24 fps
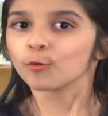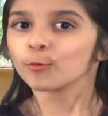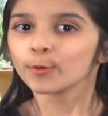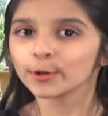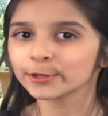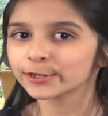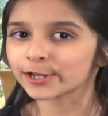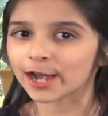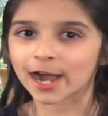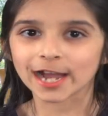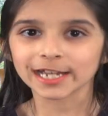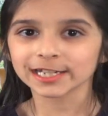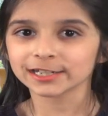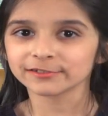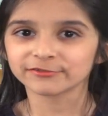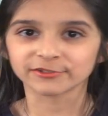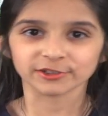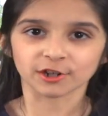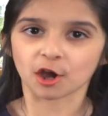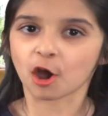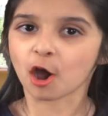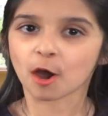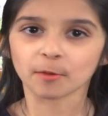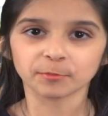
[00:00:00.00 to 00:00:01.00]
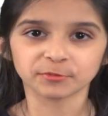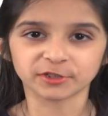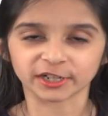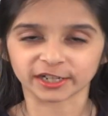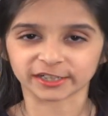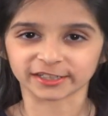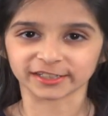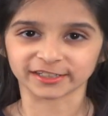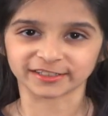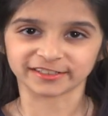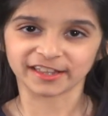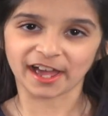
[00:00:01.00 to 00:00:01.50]
What kind of an
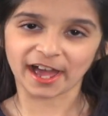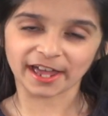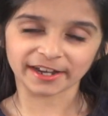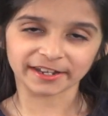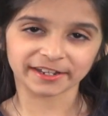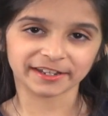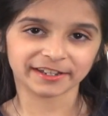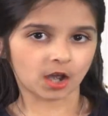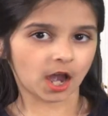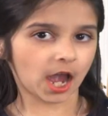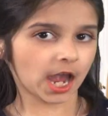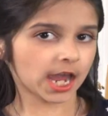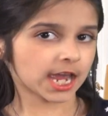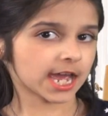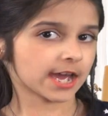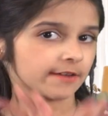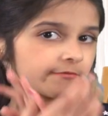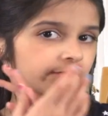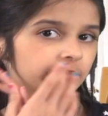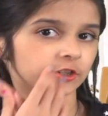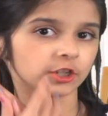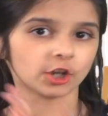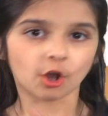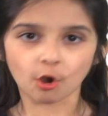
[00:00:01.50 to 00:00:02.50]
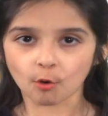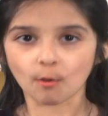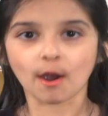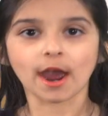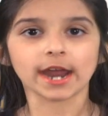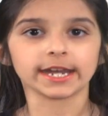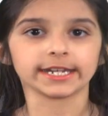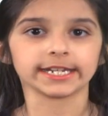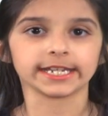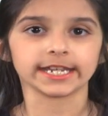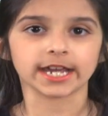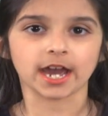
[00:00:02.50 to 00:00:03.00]
object is that? I have no
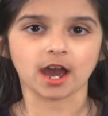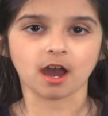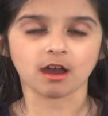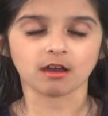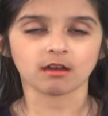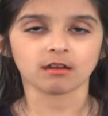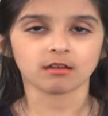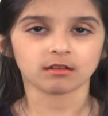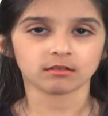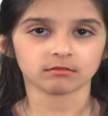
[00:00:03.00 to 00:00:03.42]
idea.